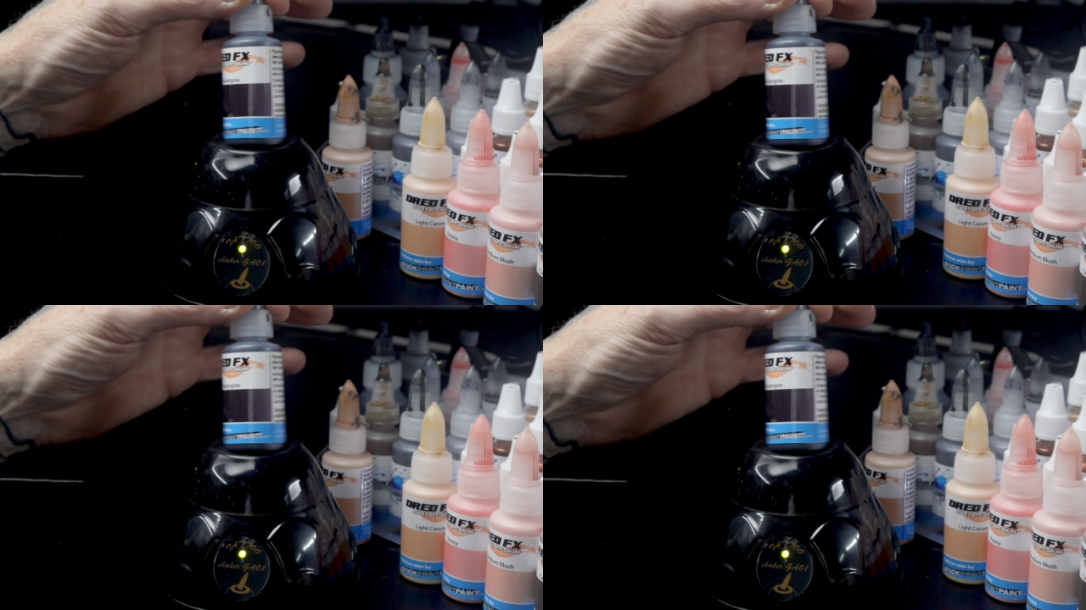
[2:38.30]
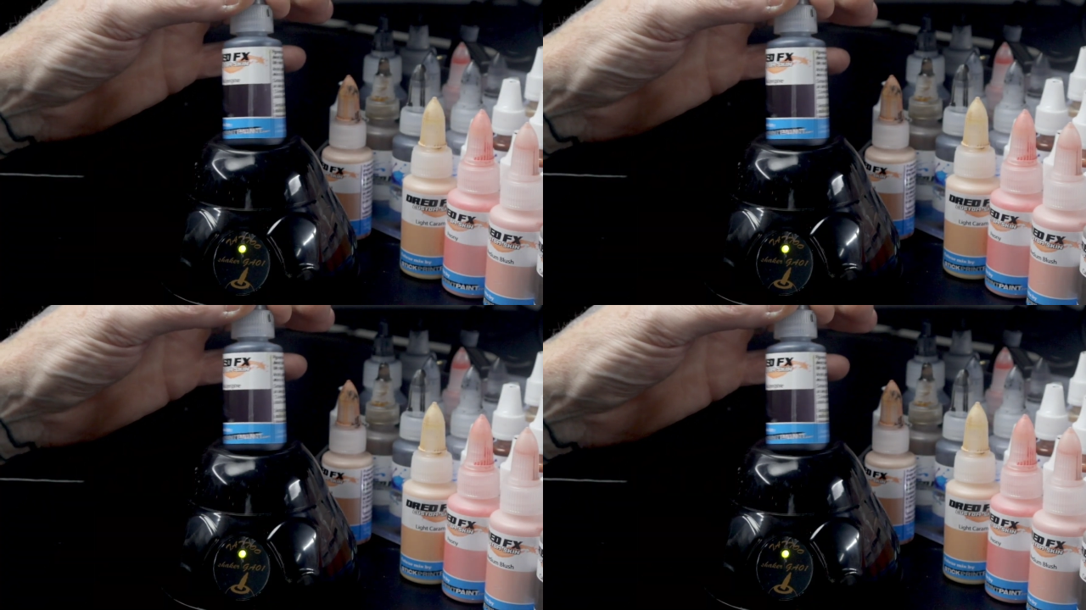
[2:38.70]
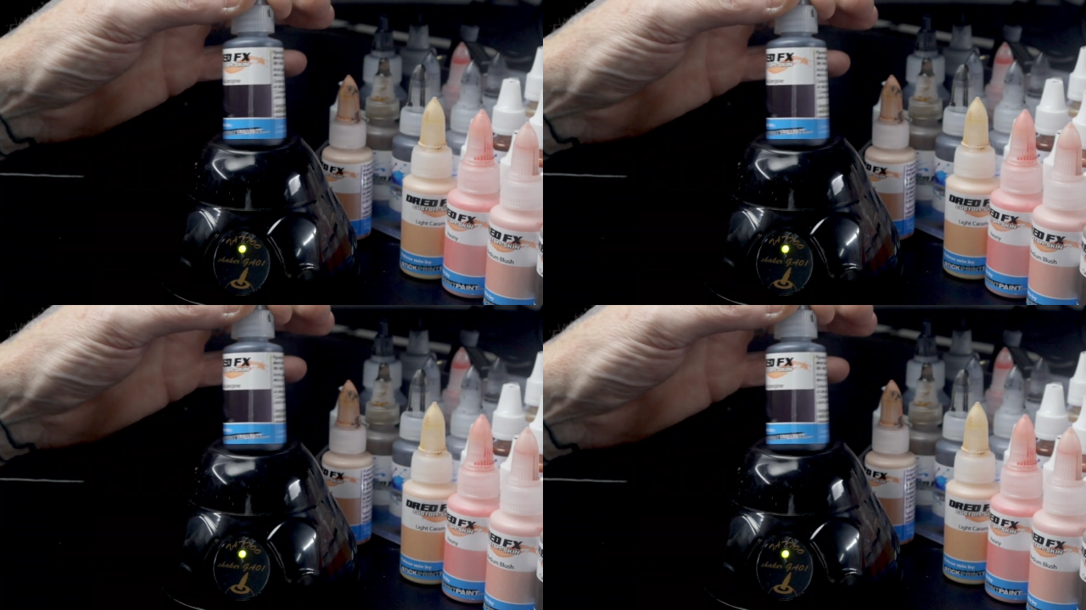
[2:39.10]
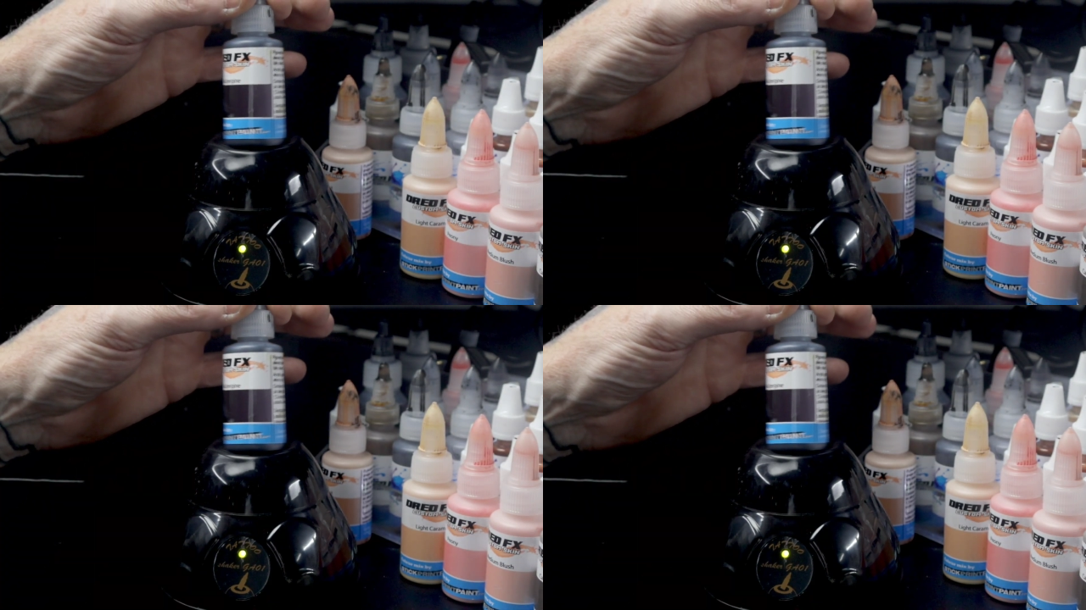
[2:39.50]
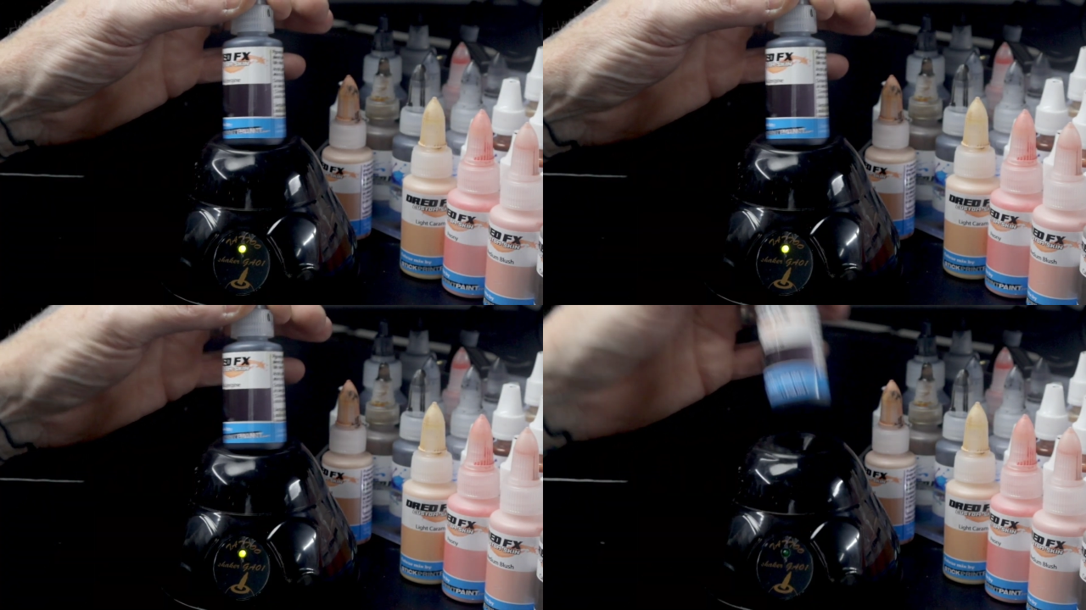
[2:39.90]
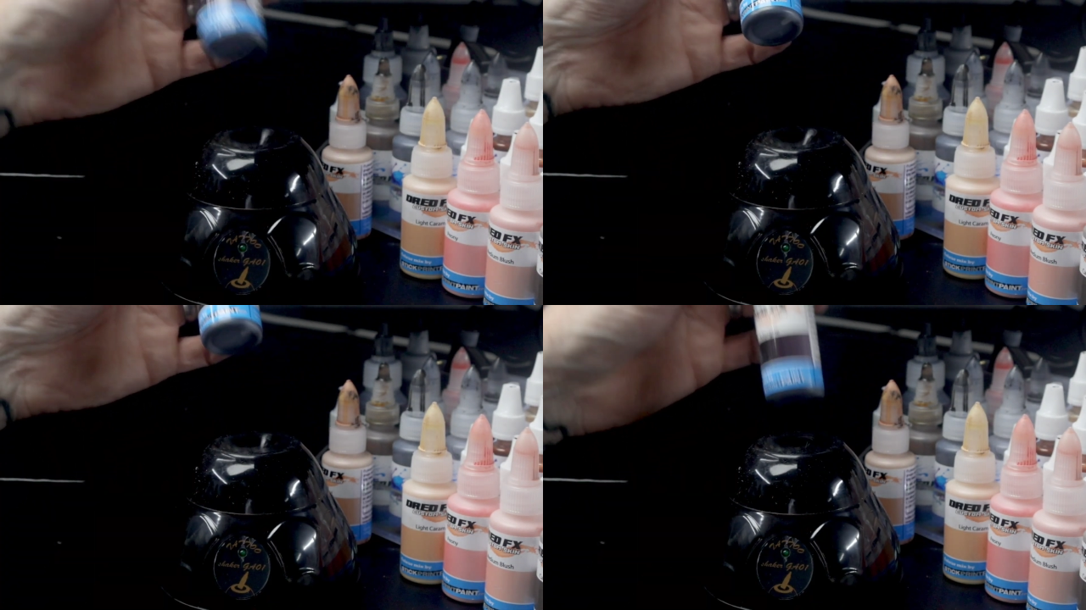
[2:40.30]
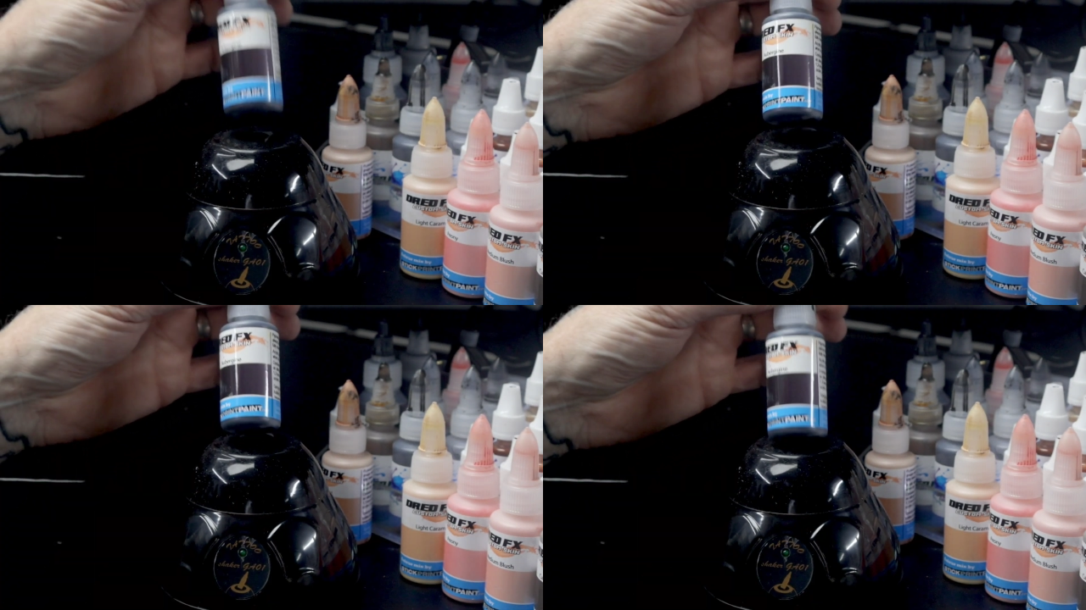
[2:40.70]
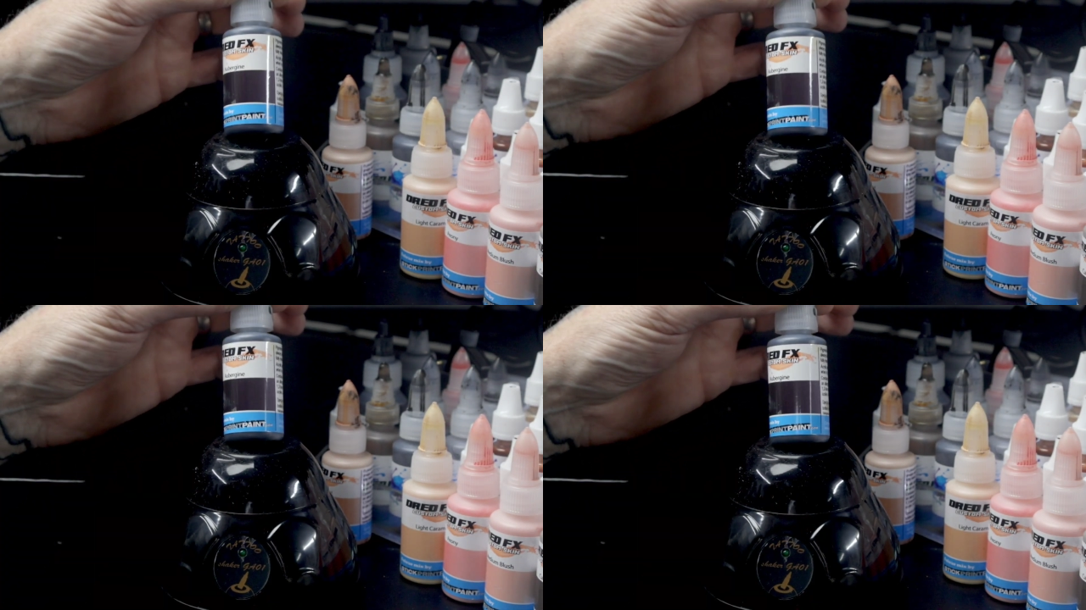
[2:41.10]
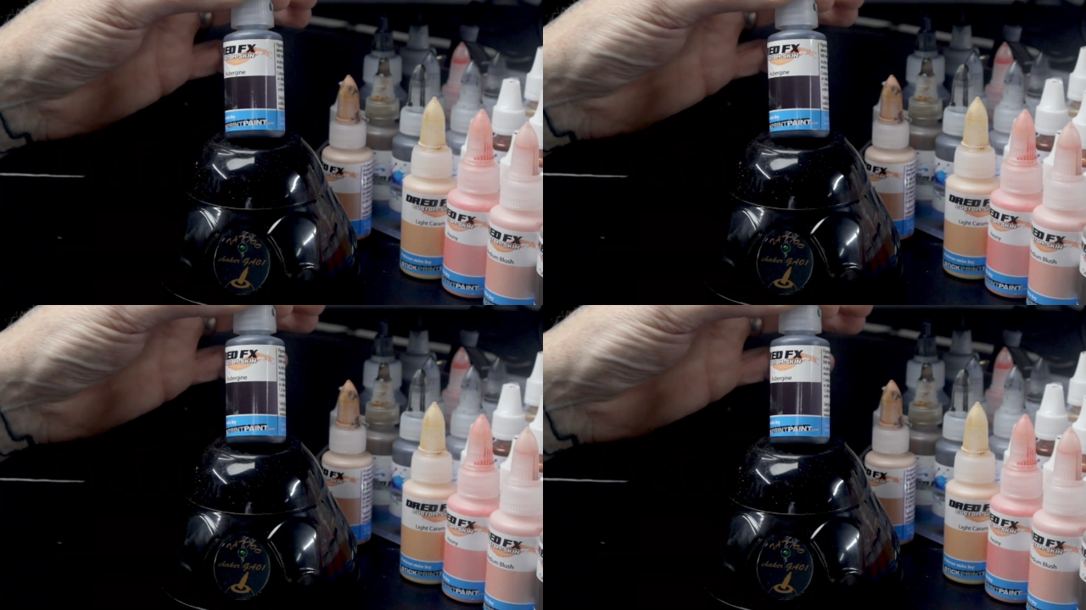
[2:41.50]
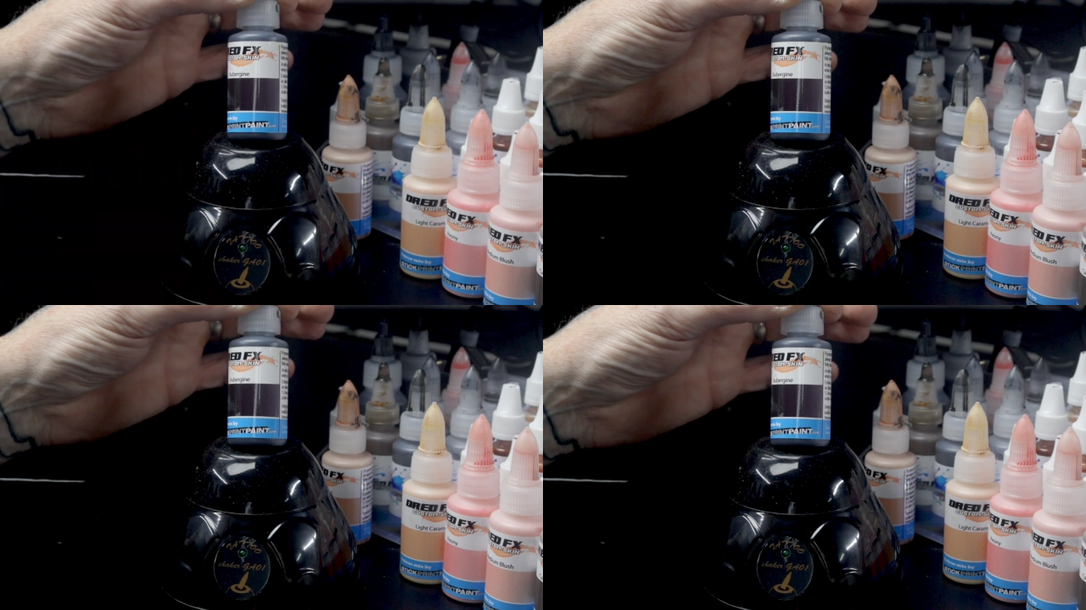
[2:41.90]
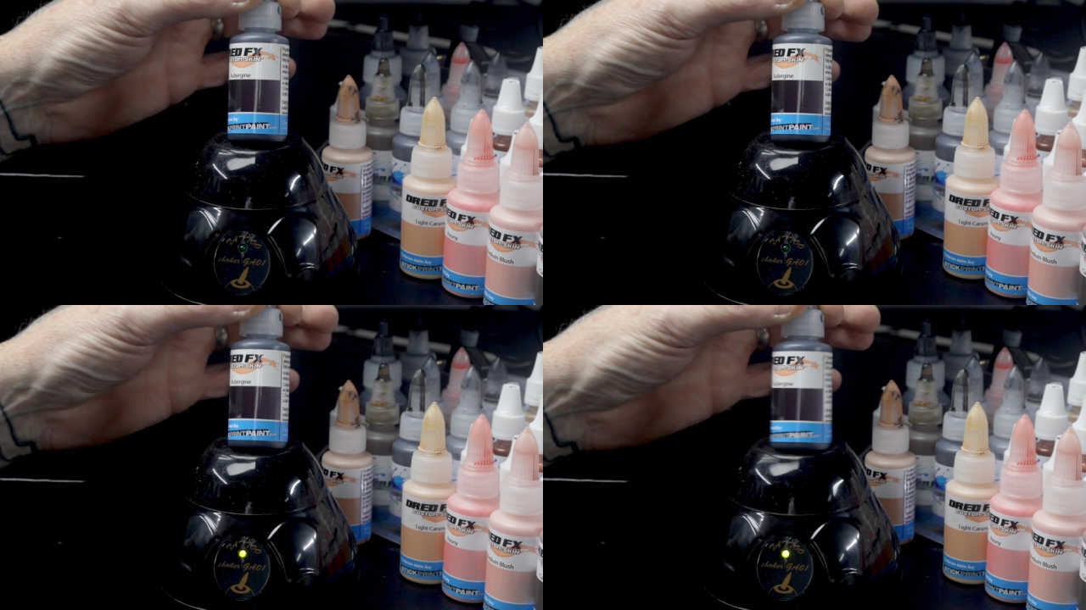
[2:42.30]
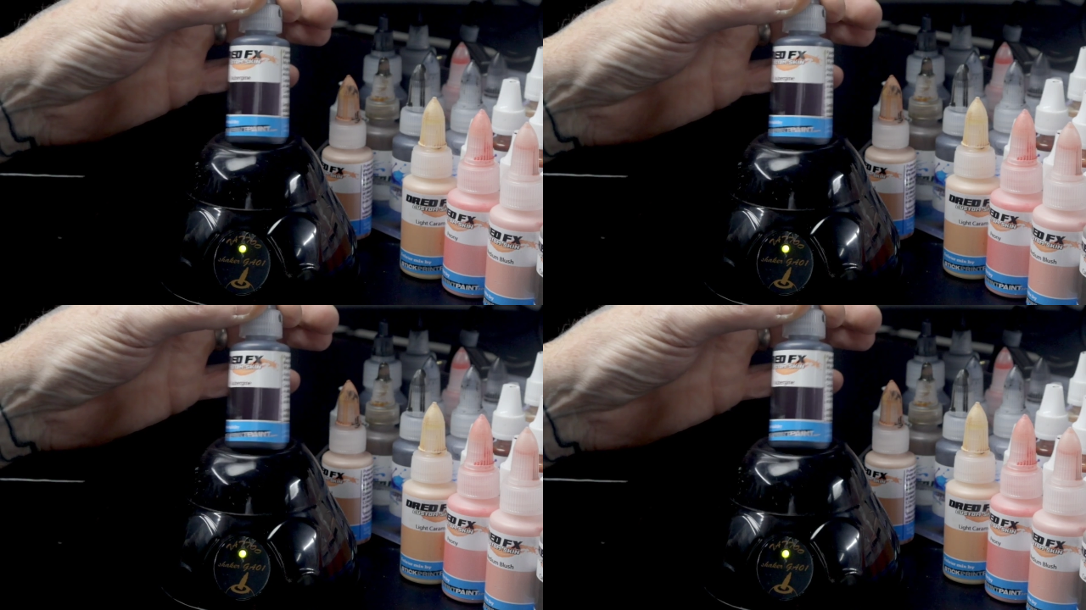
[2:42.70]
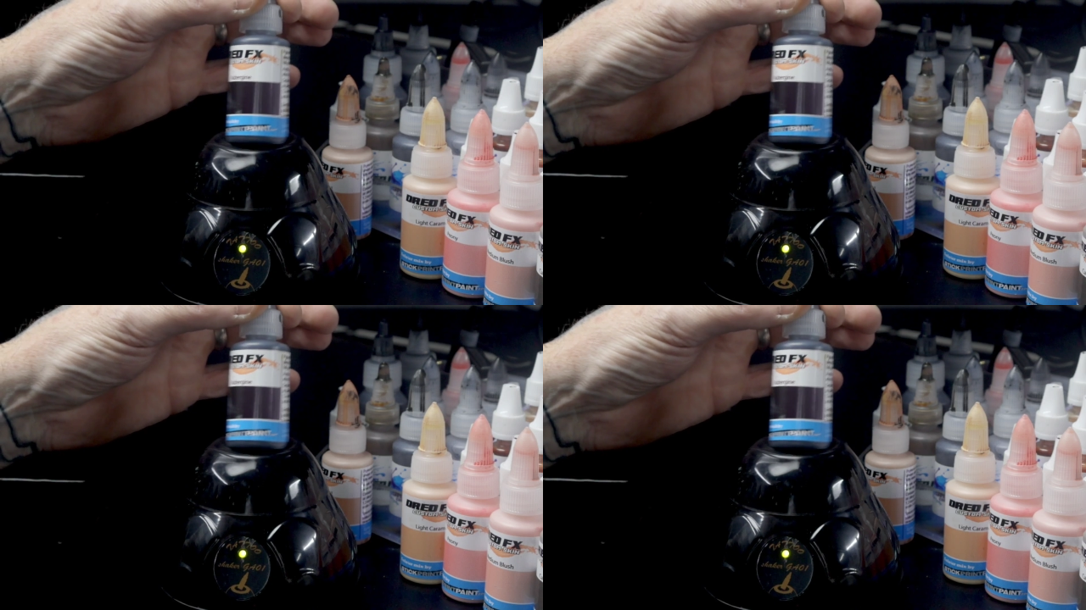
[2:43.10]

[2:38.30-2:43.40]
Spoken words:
Nobody's mouth can be seen.